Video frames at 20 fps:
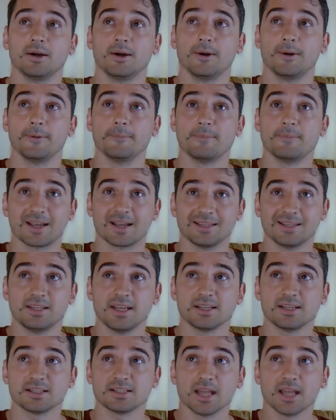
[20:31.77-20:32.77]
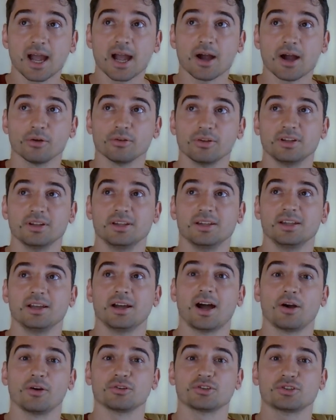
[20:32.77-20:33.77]
Back in the days, now
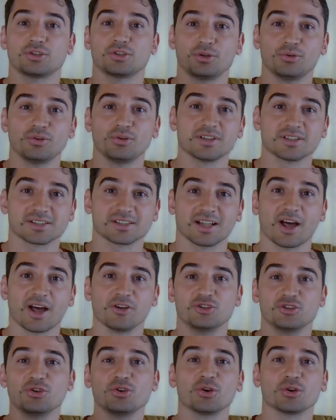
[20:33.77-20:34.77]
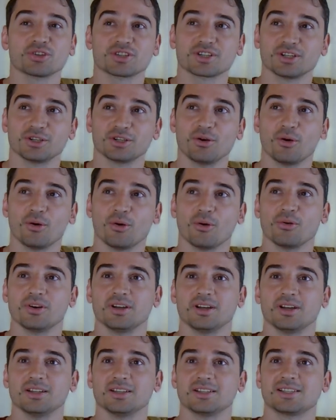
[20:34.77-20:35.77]
our students, our juniors, can
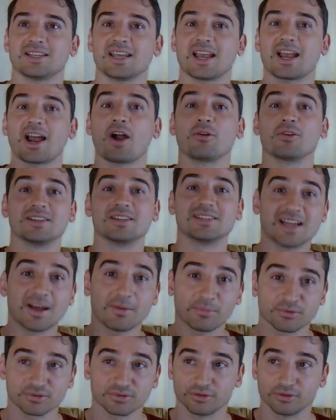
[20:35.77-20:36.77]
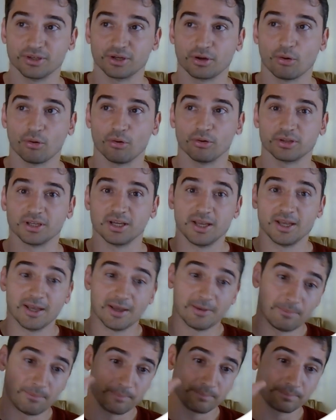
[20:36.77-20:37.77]
go and take our examples of the code,
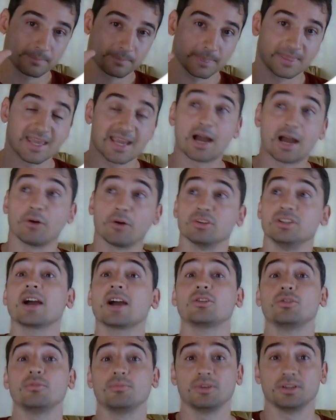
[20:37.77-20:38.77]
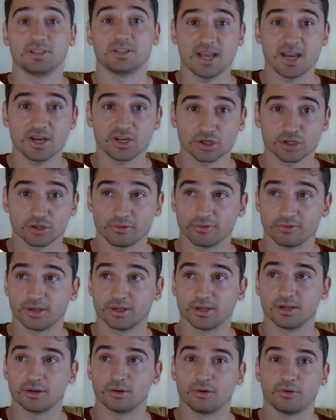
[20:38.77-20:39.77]
take our documentation
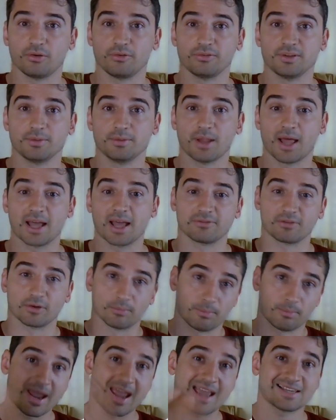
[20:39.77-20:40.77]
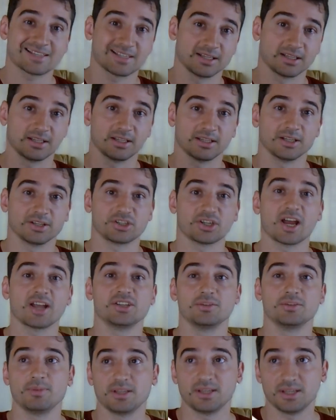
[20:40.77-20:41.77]
of the platform, paste it into
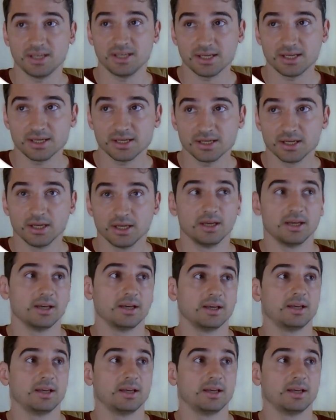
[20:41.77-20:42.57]
ChatGPT,